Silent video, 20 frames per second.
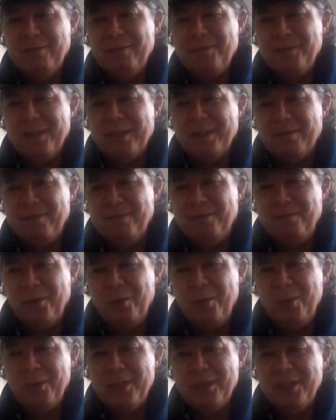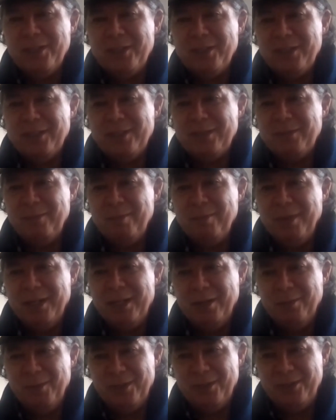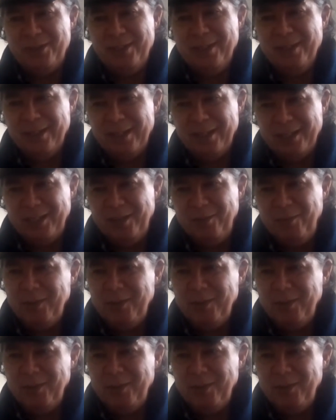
different focus, but still a